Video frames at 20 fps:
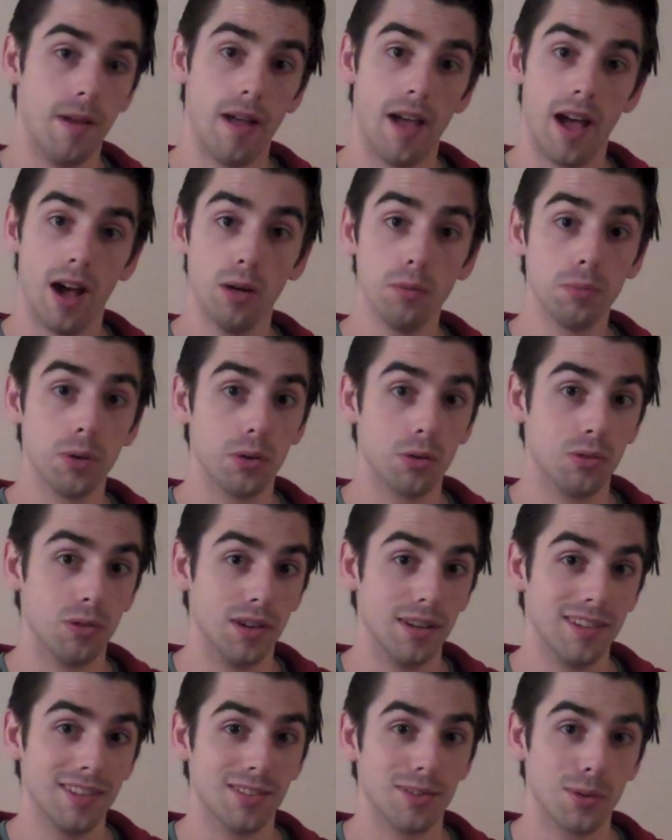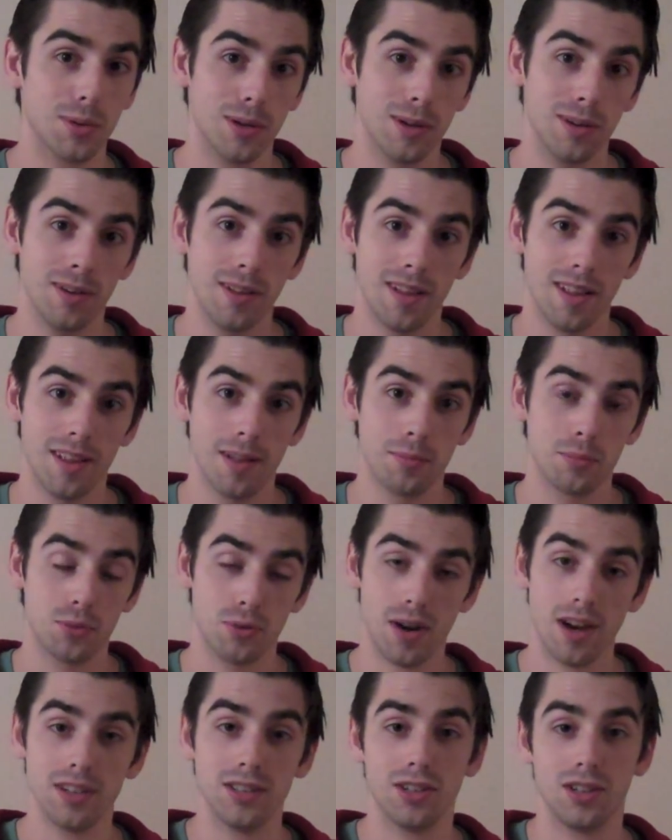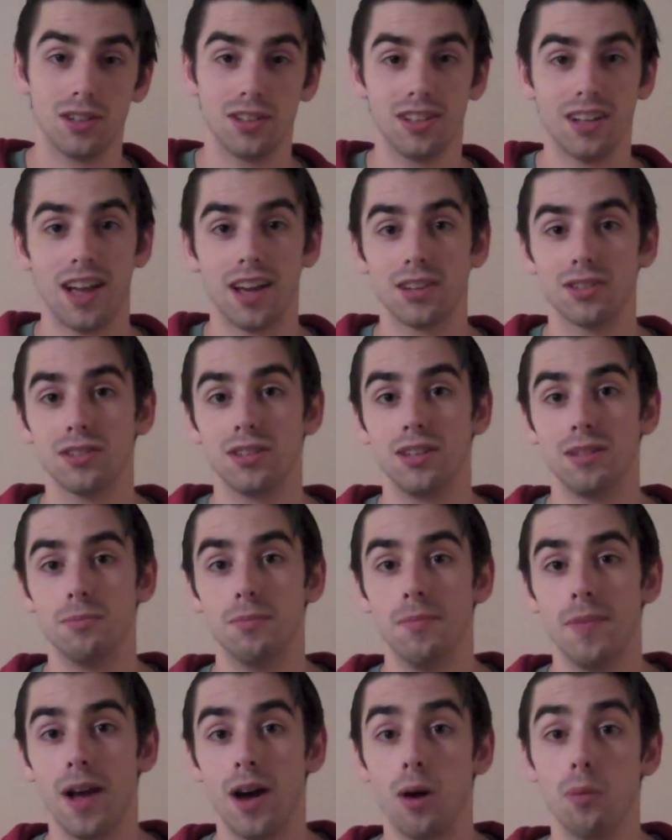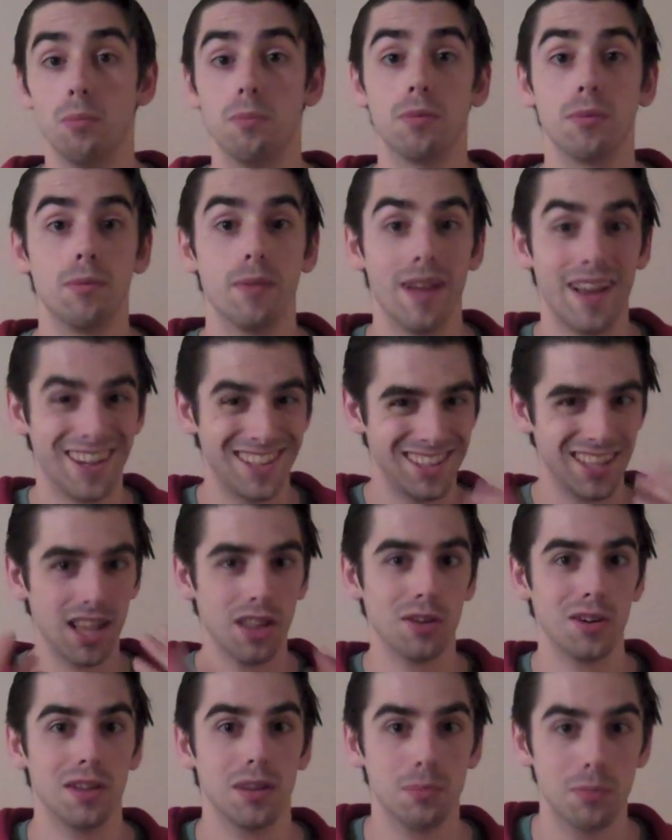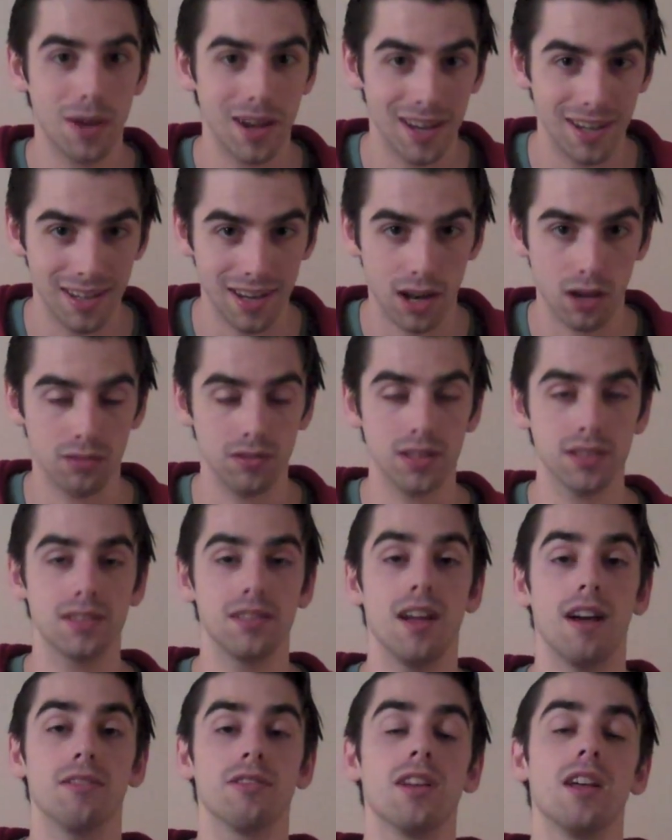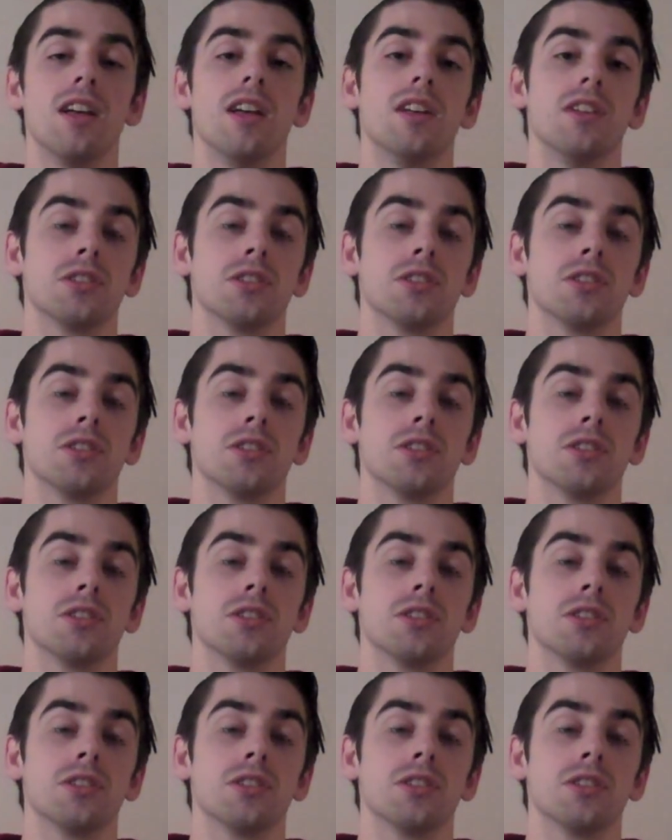elbow grease or pressure to actually help accelerate the breaking down of this stuff.